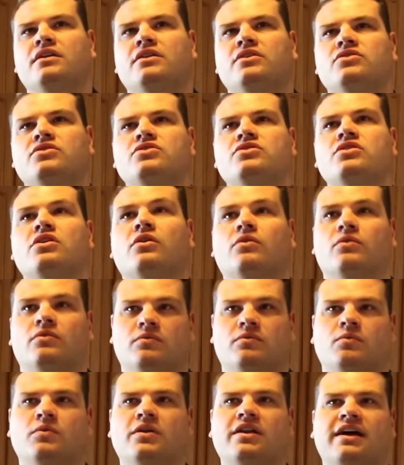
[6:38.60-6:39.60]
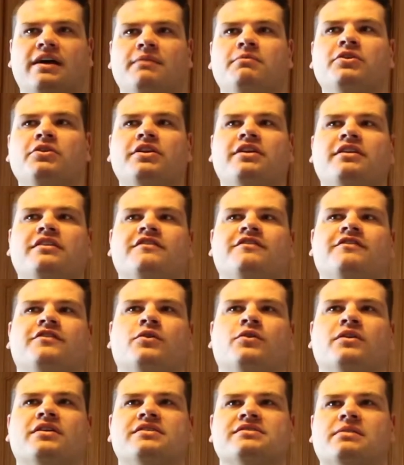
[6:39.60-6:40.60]
No, what I'm looking
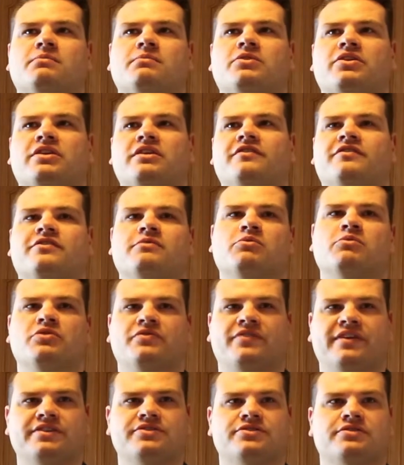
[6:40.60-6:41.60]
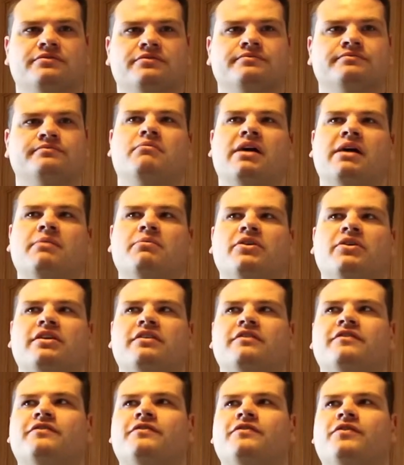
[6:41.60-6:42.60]
for is I'm looking for motivation. I'm
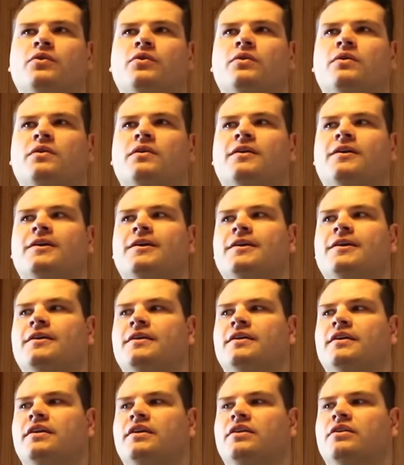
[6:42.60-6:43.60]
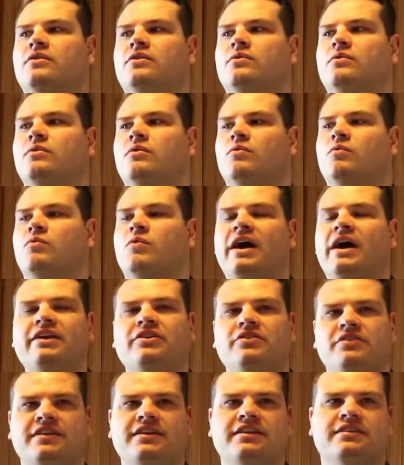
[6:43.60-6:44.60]
looking for, why
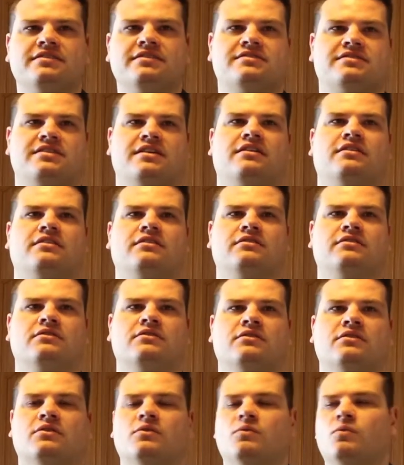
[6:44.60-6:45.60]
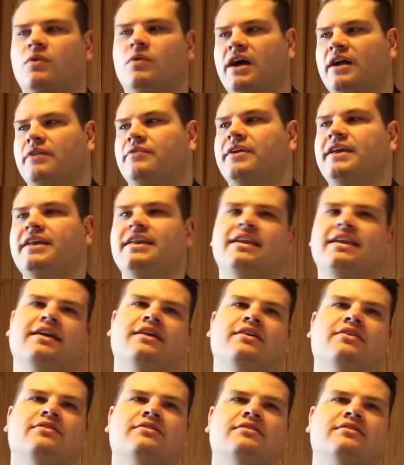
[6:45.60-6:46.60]
do they need to sell? Why right
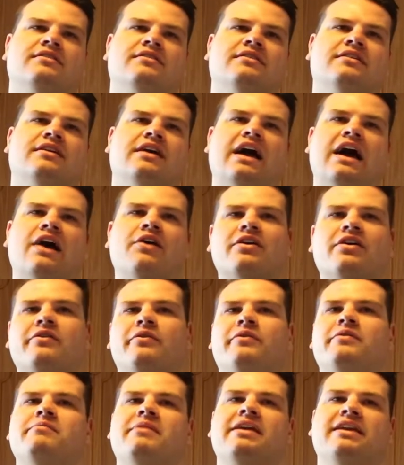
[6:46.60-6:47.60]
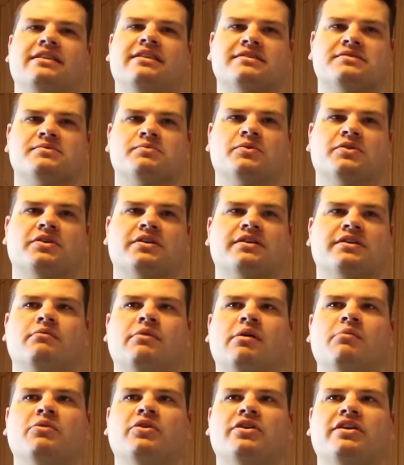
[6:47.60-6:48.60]
now? How can we make this work?
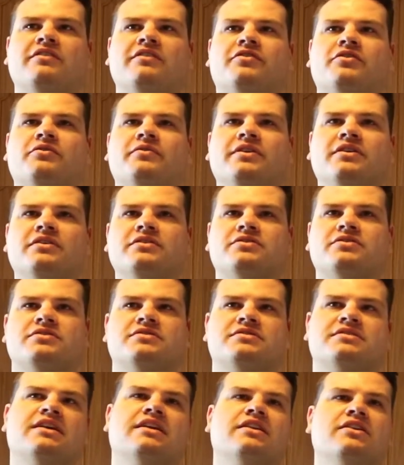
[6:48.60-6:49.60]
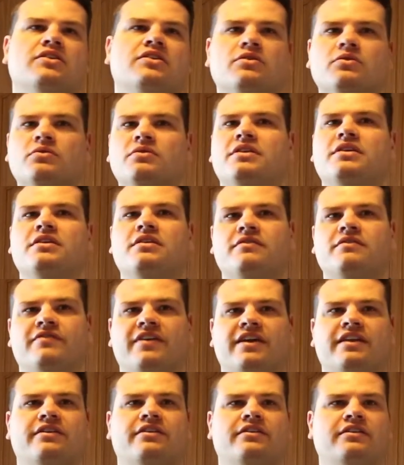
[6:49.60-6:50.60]
I'm looking for realtors that know the
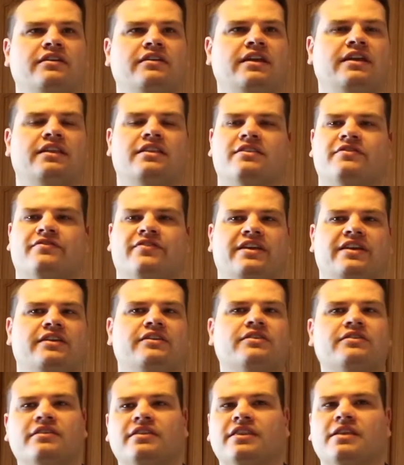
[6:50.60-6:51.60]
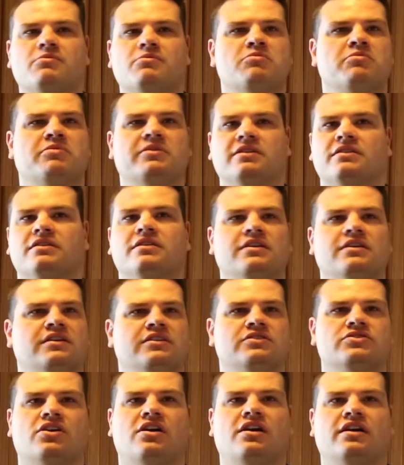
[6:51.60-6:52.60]
vendor, and the vendor and them have been
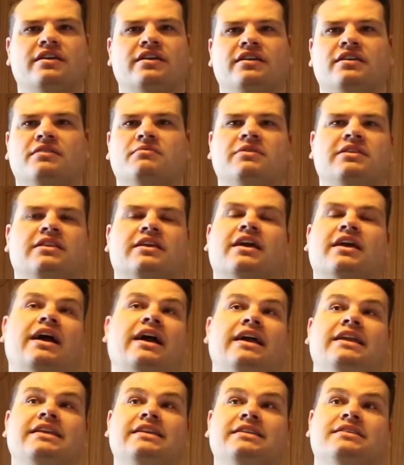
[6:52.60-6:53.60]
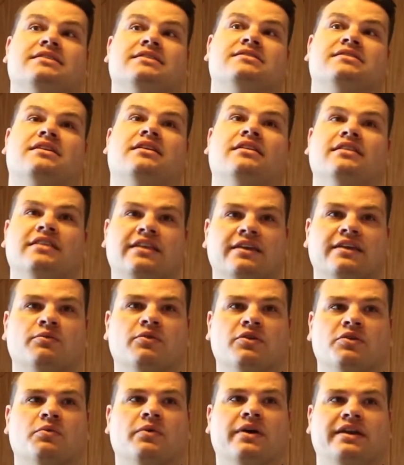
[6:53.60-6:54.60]
talking and been like, I need to sell, like,
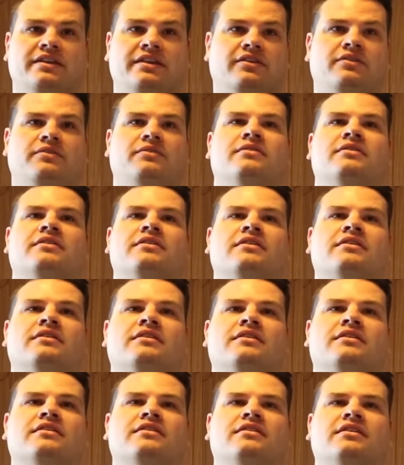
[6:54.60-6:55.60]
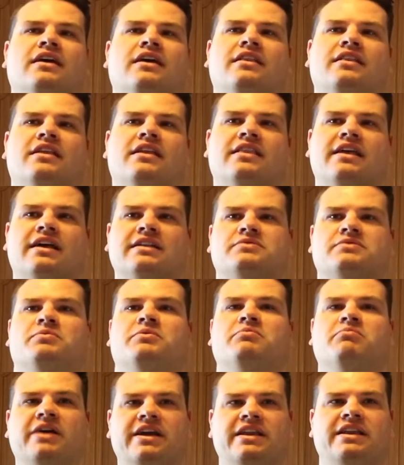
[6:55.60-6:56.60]
what do I do? And then that's
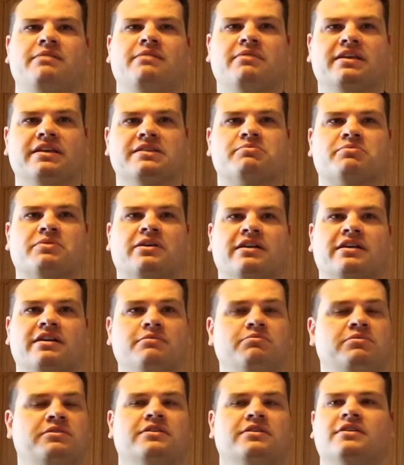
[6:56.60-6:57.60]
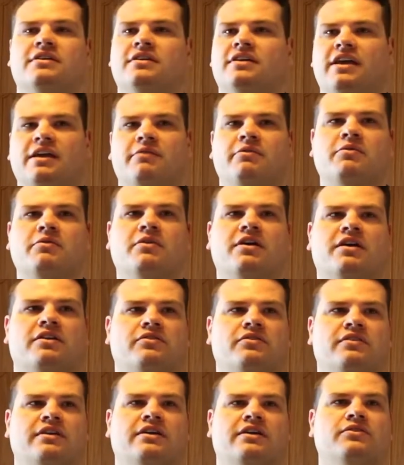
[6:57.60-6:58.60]
when my name gets brought up, and we walk
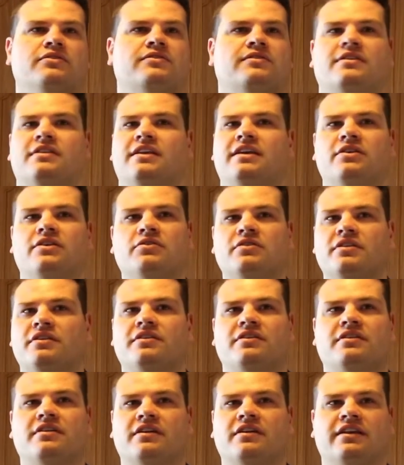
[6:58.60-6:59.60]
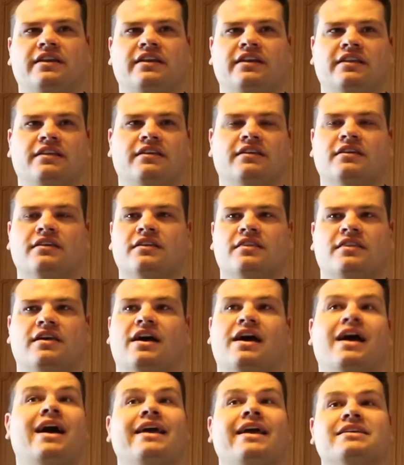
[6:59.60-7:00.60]
through the house, and they know that they're not getting the
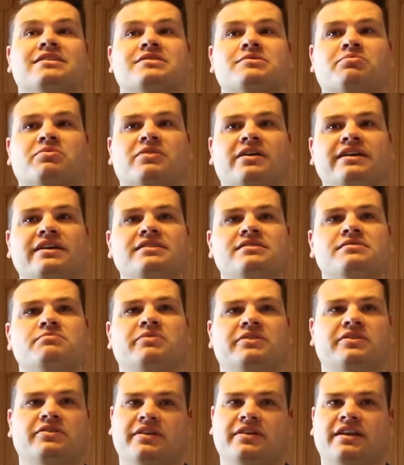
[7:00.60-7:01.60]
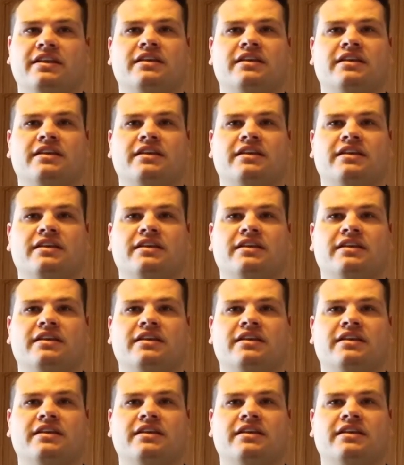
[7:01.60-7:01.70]
highest price, but they're getting